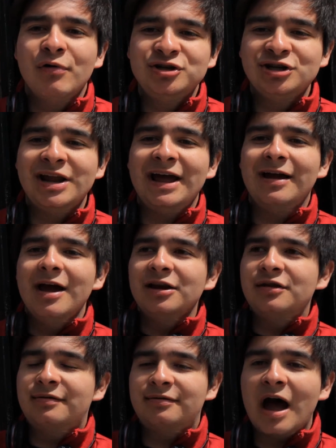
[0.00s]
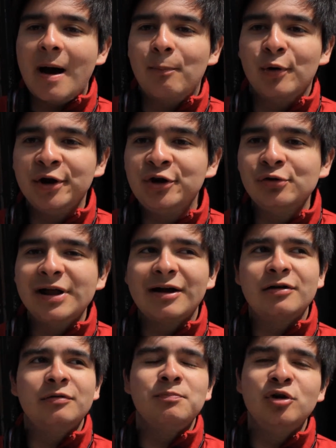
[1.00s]
when to like stop, when to do
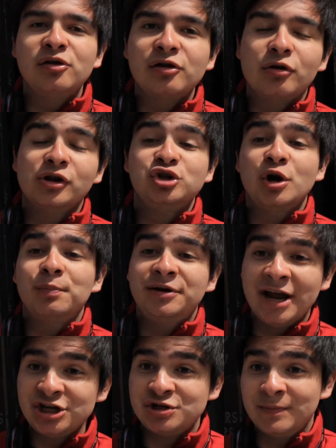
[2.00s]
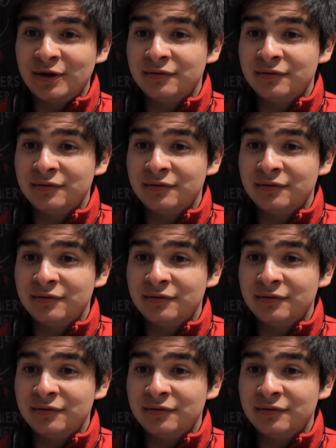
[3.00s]
like musical interpretation,